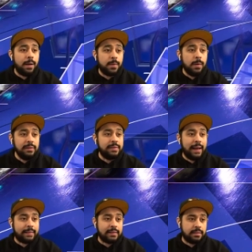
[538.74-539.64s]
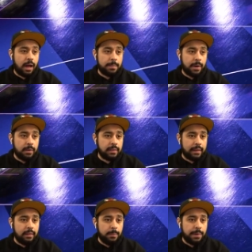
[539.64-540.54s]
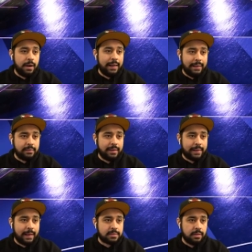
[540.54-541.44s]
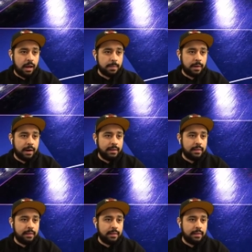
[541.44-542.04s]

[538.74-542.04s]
I'm going to get this lob, bro. Like, LeBron is going to catch a lob, all right?